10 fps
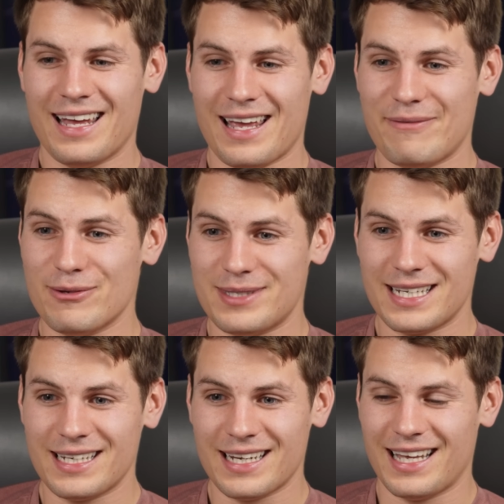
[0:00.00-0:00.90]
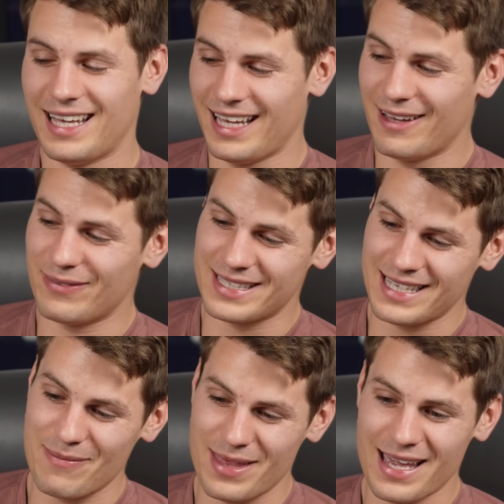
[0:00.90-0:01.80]
If you didn't, if the
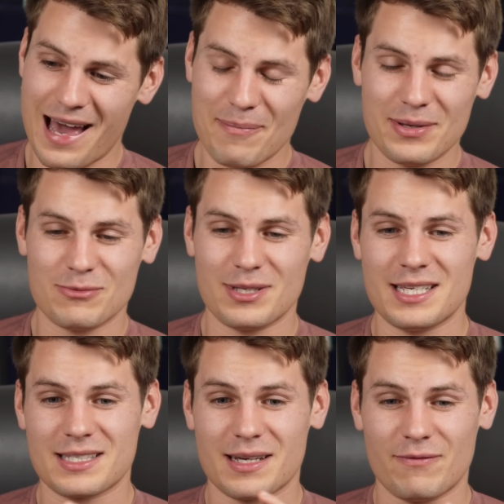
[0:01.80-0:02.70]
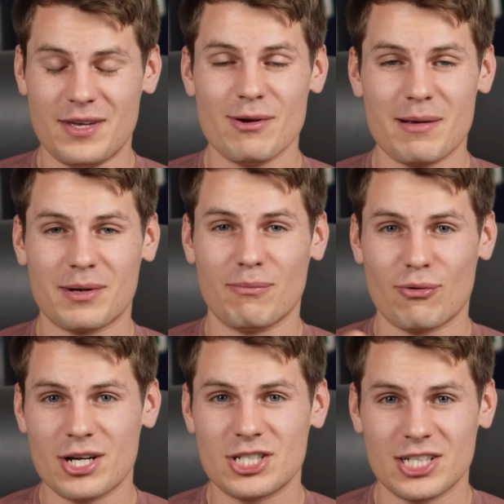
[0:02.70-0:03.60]
same thing happens with this VRAM
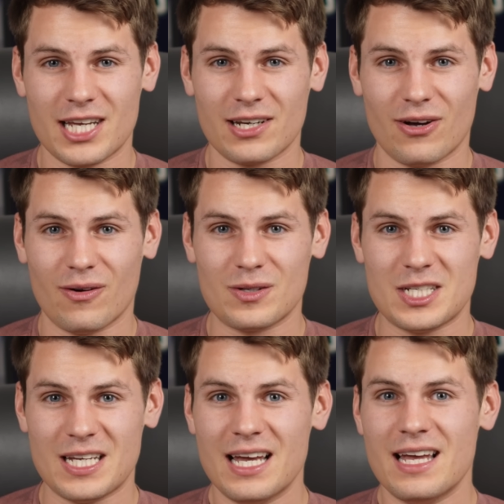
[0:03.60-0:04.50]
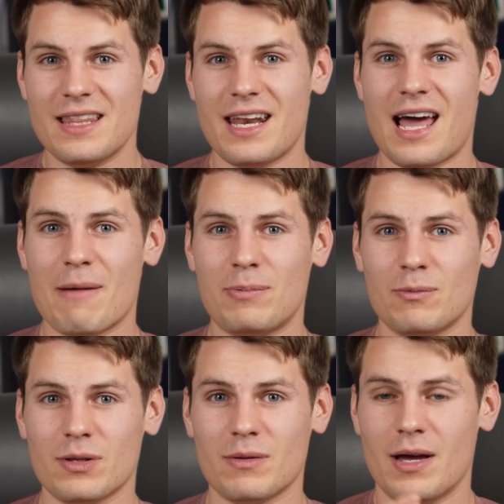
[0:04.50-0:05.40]
compression technology that
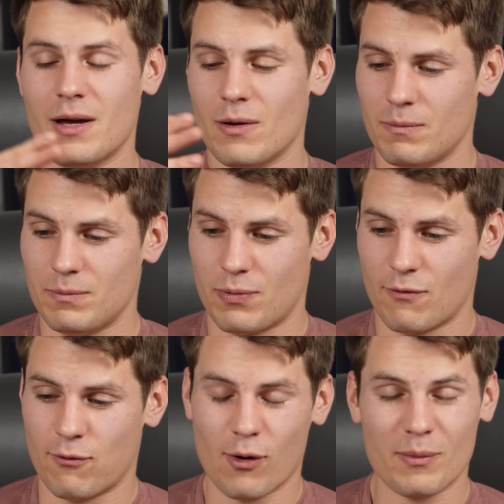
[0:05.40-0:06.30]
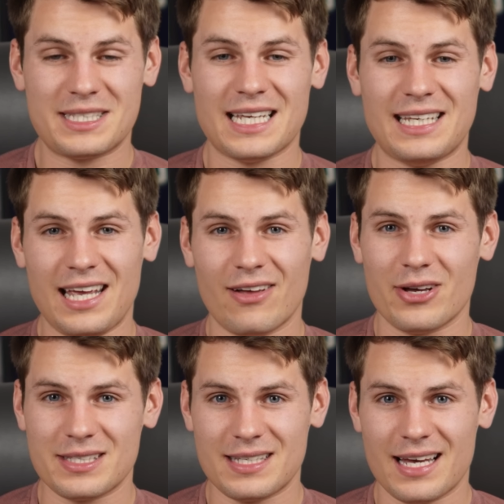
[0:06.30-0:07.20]
happened with performance in
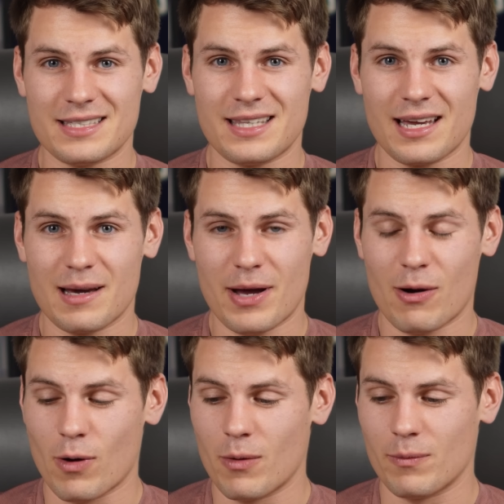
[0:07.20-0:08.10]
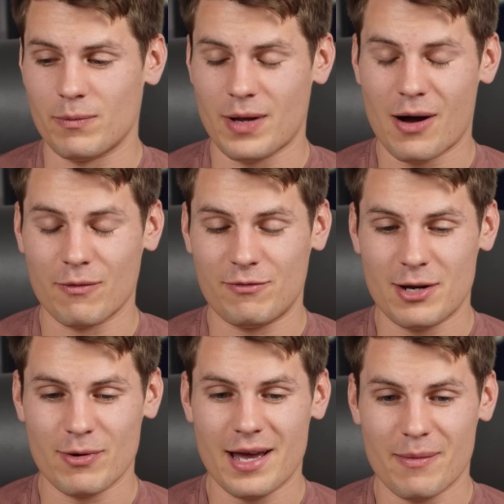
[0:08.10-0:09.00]
DLSS, think about what how
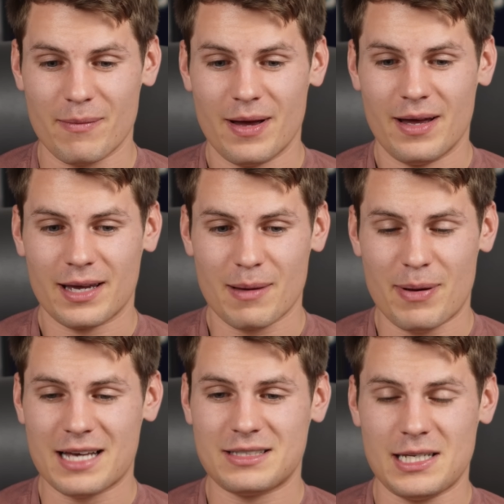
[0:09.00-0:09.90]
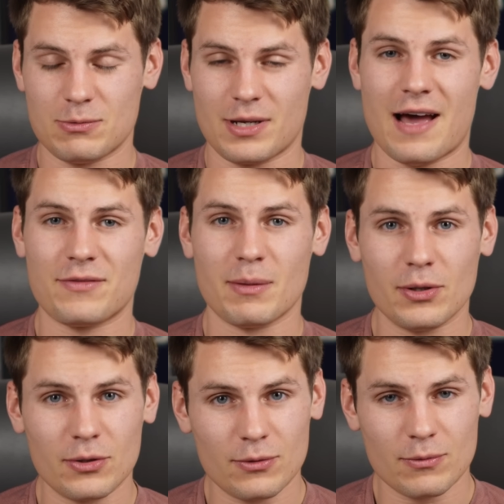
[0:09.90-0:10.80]
VRAM capacities would have to
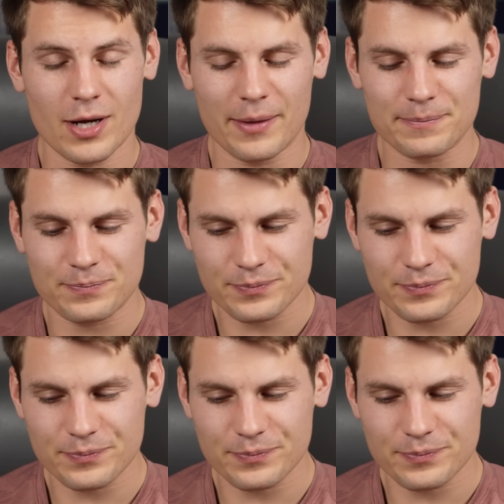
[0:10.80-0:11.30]
balloon, right?